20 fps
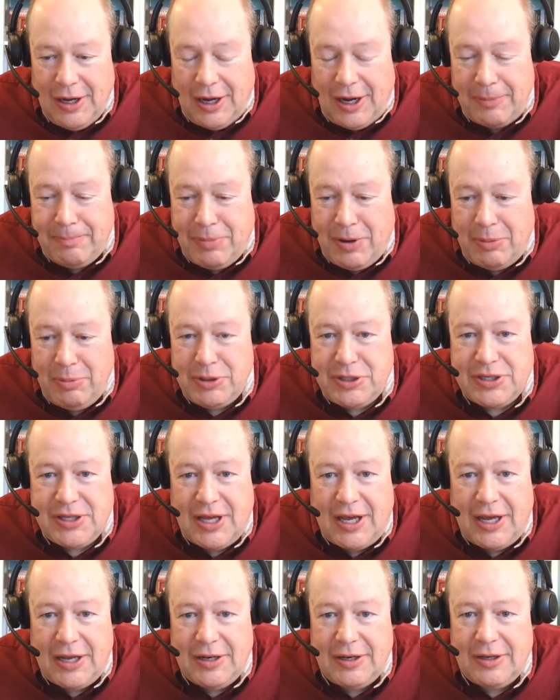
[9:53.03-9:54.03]
I published
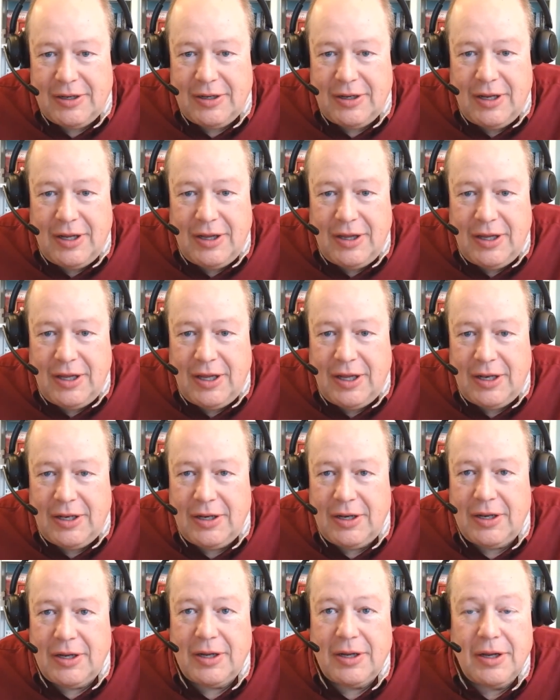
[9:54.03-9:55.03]
that, and
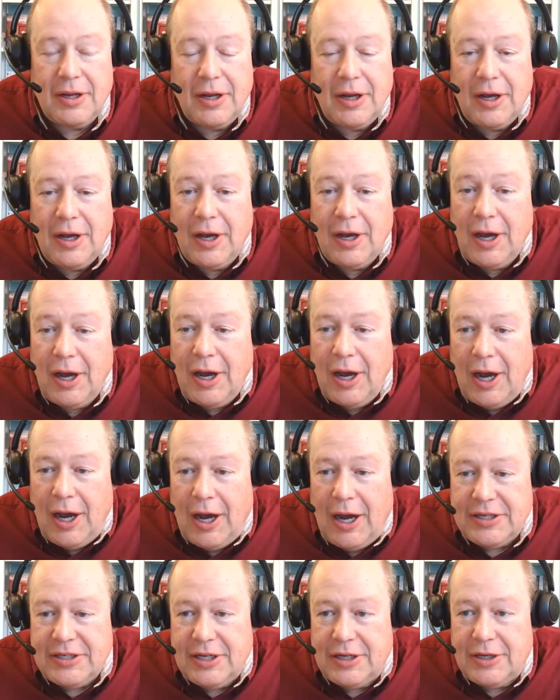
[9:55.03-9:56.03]
then
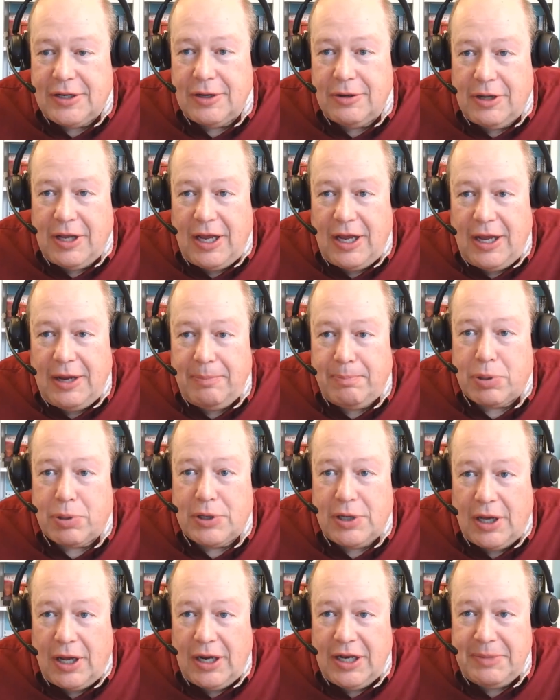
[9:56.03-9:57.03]
I was like, okay,
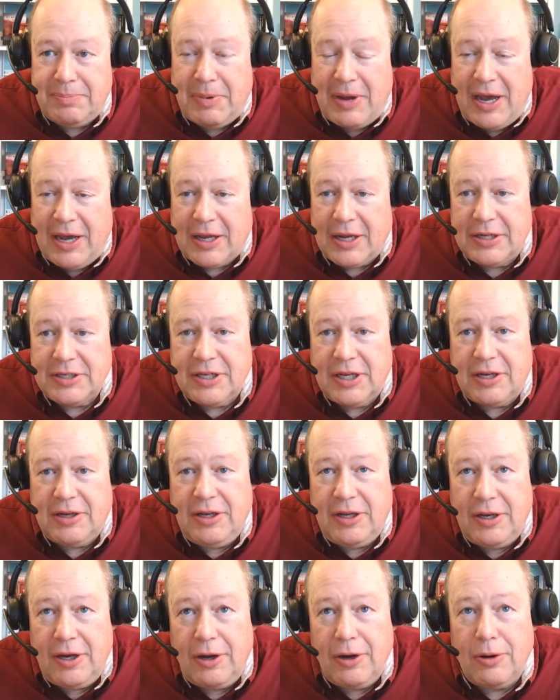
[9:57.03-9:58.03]
Brittany's back, and I was like,
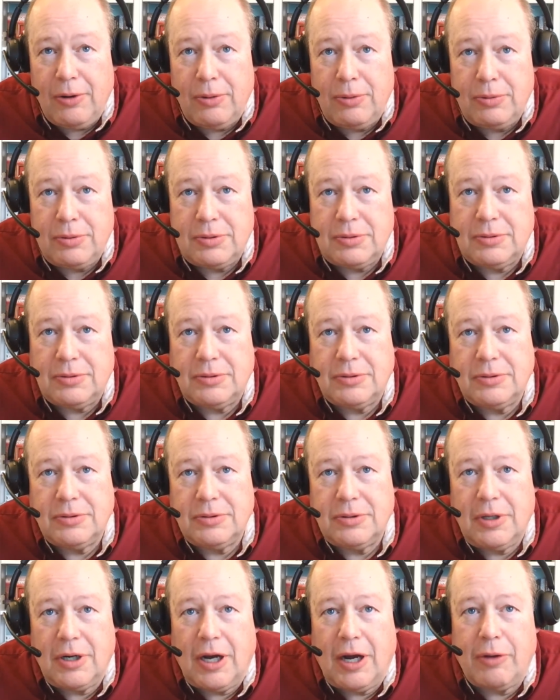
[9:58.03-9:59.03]

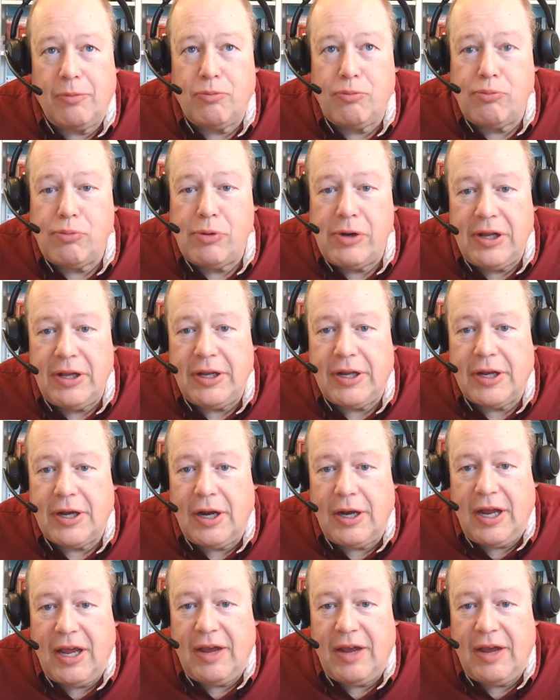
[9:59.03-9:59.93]
I really kind